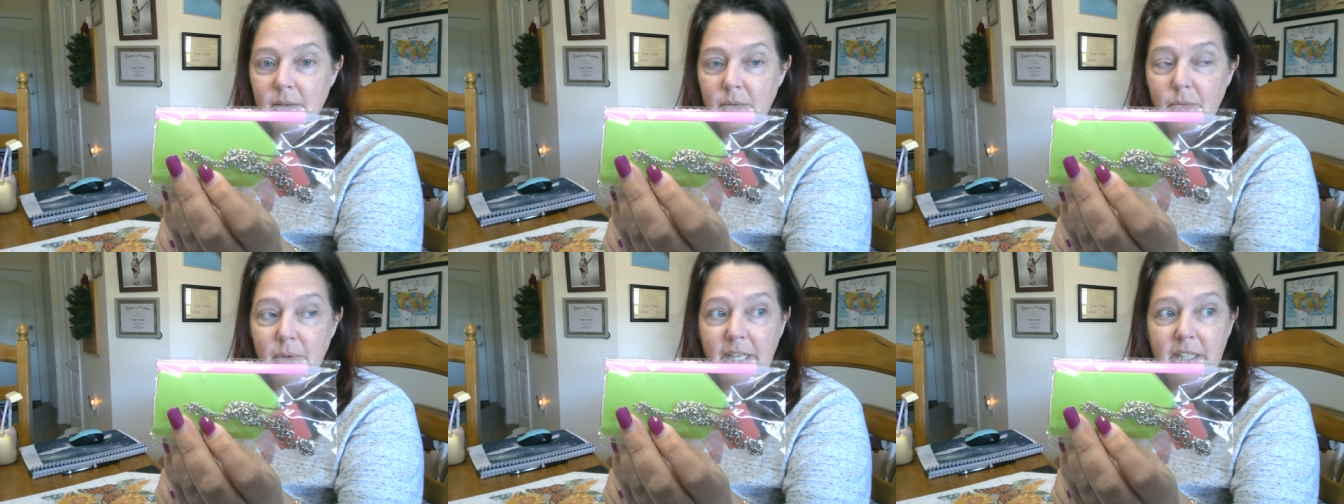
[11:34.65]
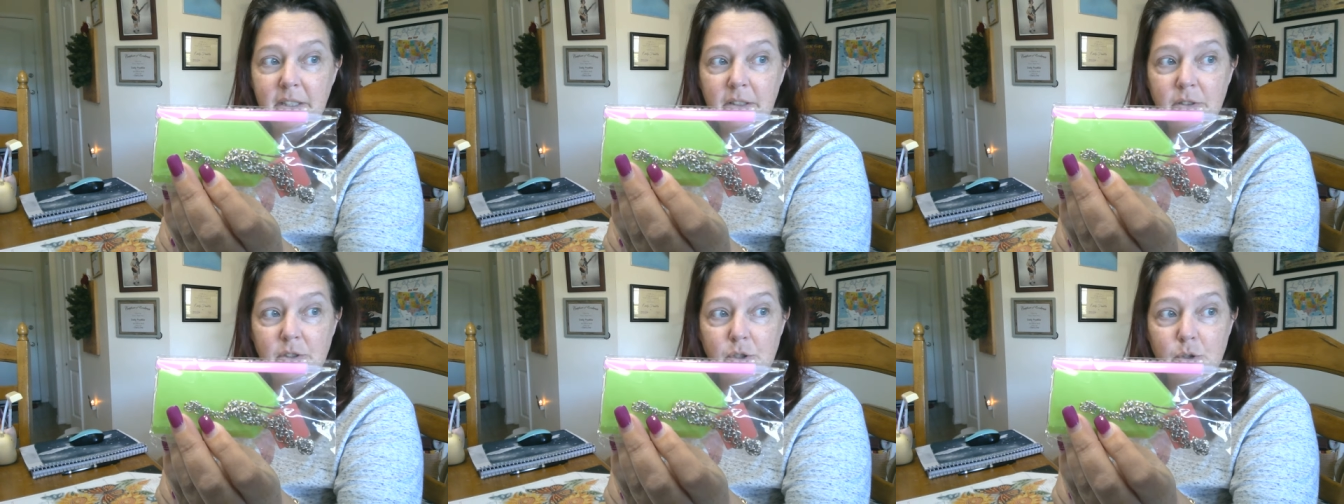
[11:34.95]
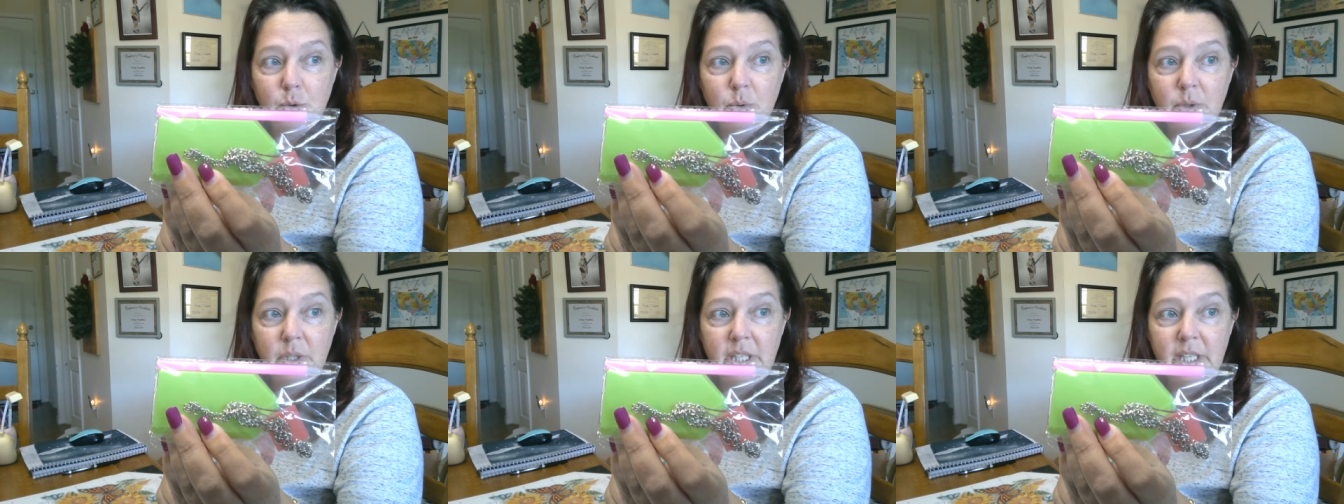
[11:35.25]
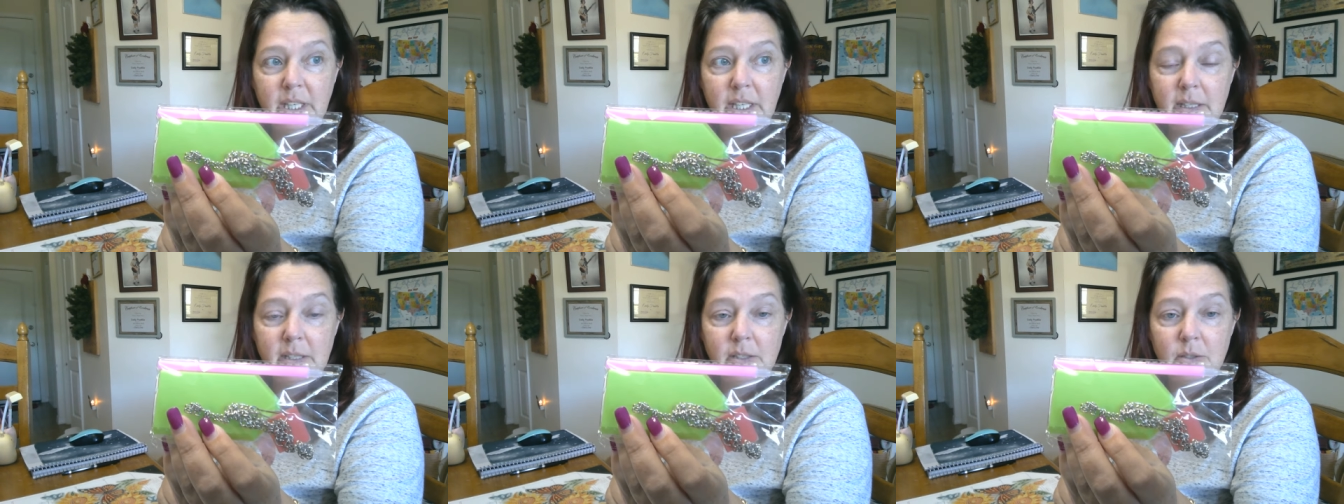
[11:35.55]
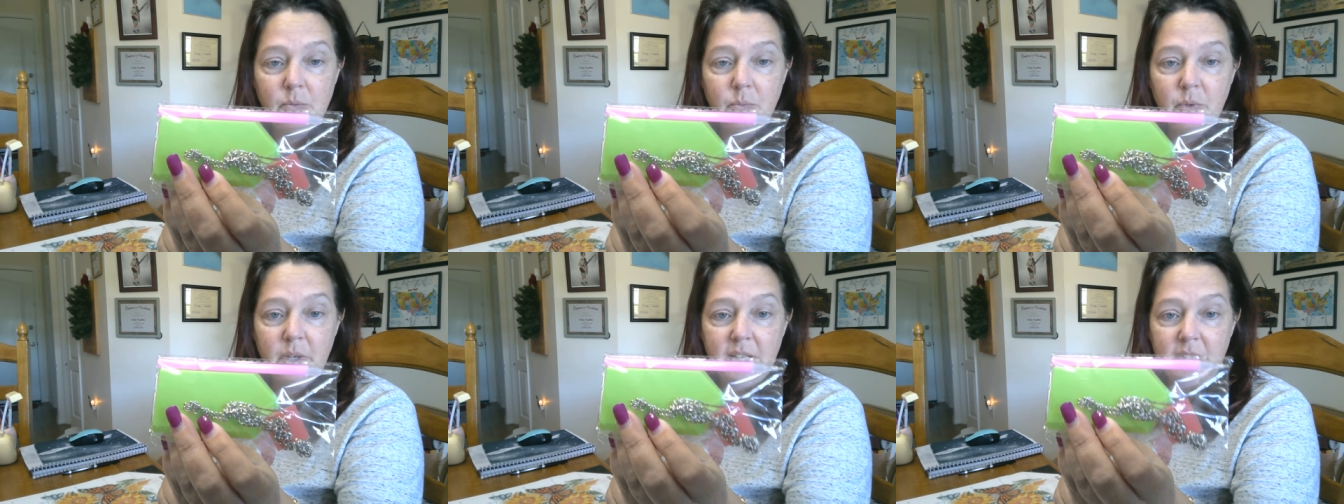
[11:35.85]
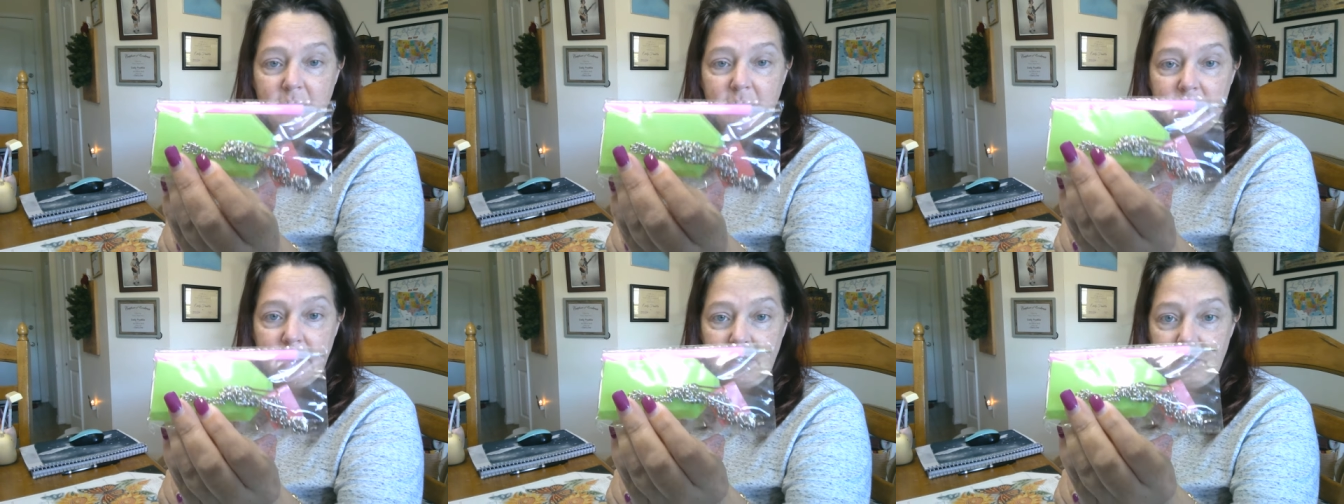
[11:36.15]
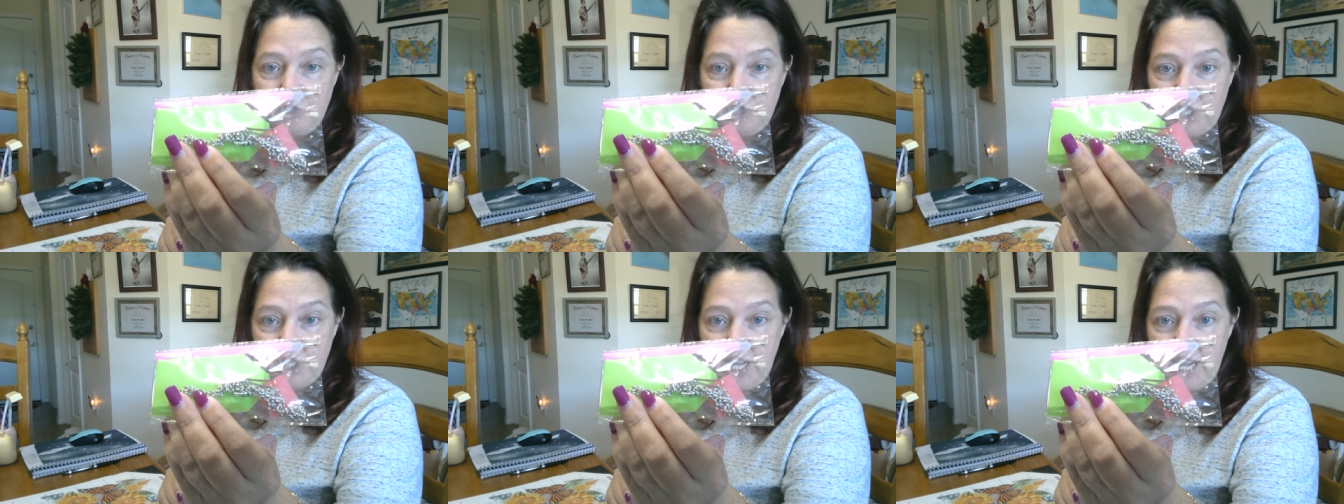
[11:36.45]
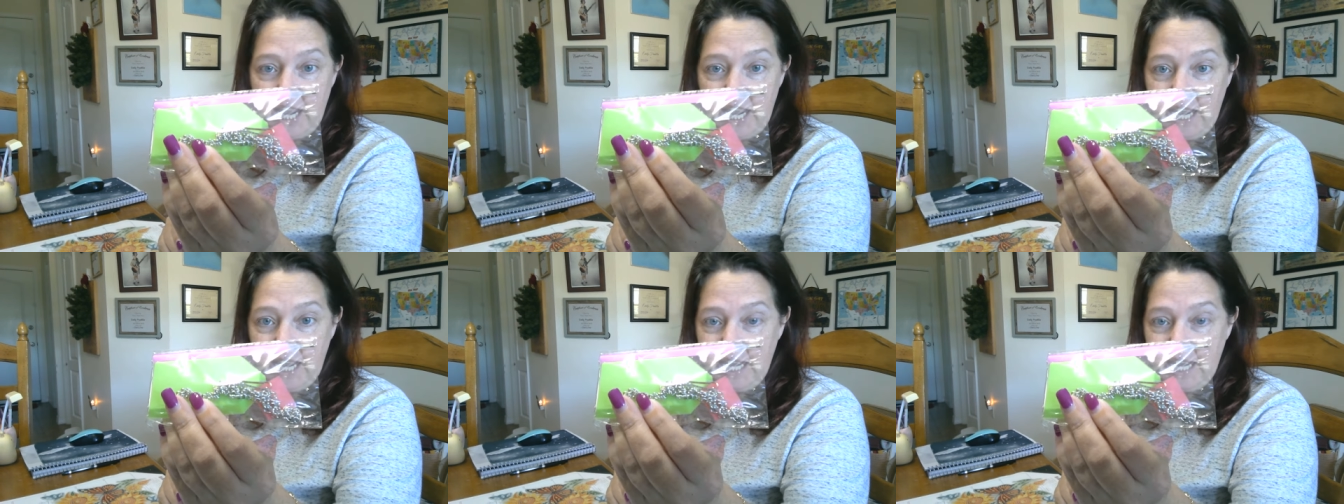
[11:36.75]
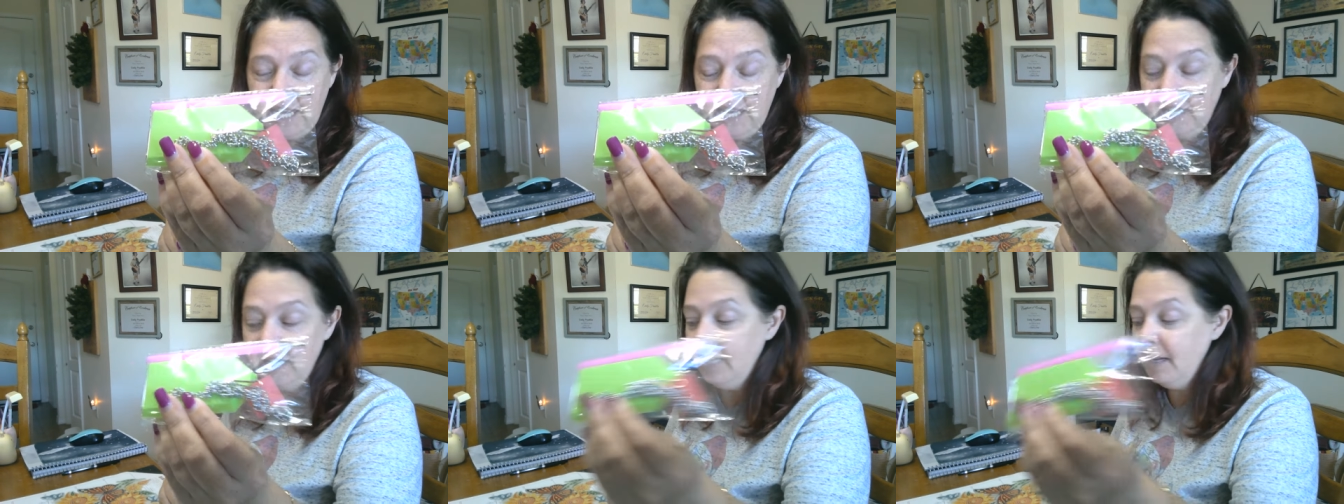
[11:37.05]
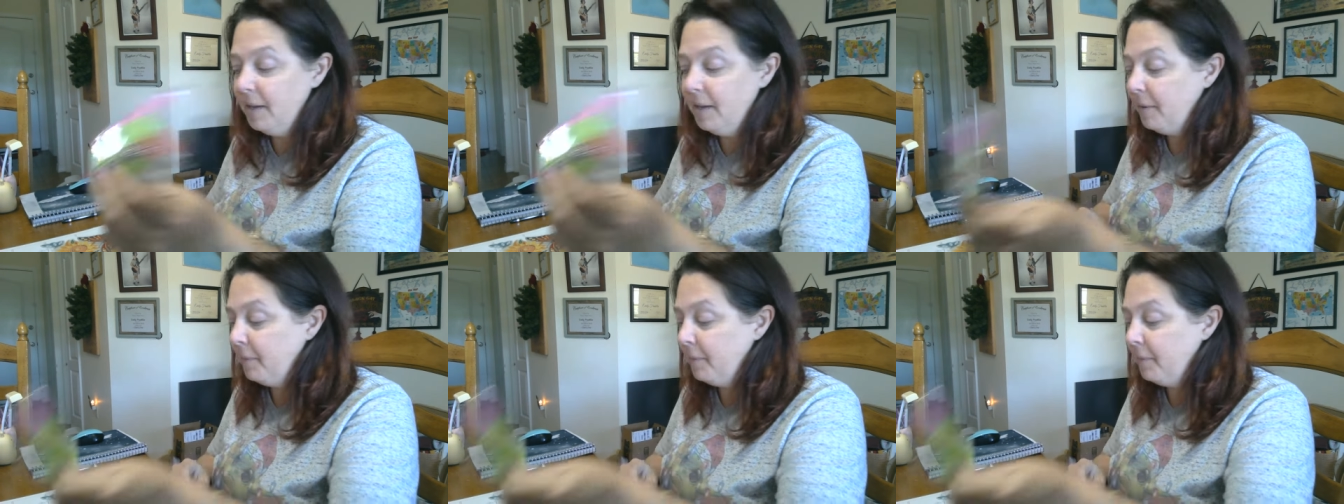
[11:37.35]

regular toolkit with a chain.